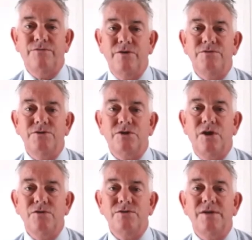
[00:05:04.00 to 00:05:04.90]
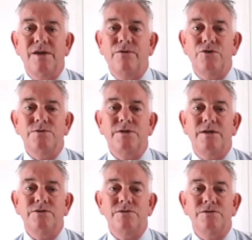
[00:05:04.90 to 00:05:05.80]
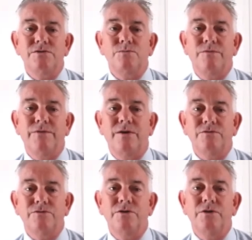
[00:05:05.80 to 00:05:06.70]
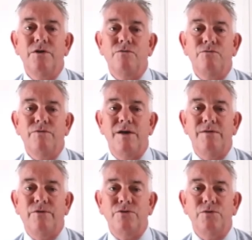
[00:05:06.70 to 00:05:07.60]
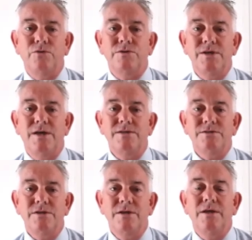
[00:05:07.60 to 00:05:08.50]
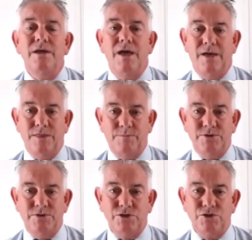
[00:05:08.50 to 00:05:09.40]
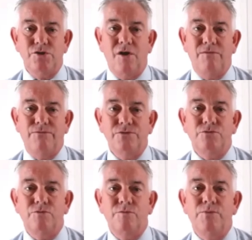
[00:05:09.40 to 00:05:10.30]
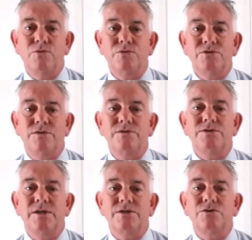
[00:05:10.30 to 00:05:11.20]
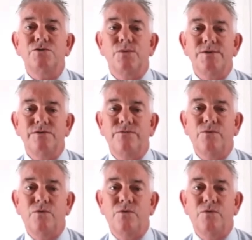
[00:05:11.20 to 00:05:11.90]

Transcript: disclosing FRU intelligence without FRU consent, and the protection offered to reporters under Section 24.